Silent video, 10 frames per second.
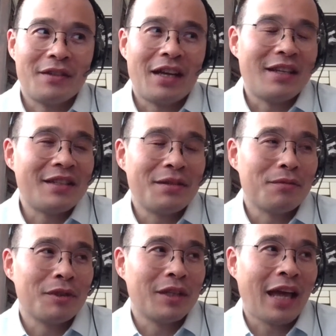I didn't
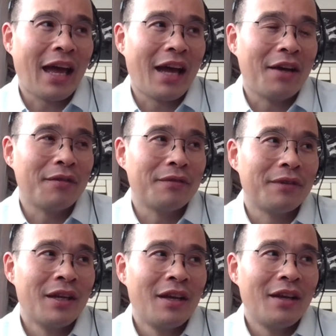really have
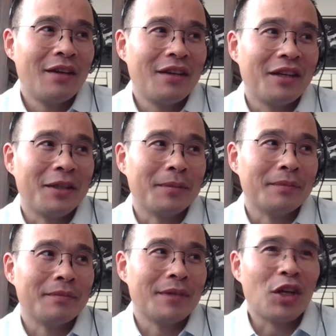
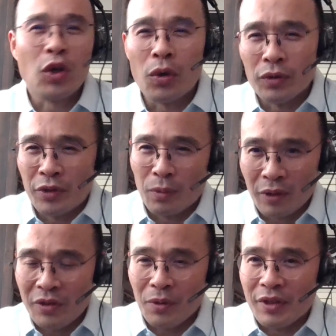a goal to
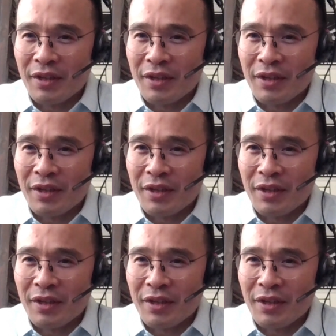work towards.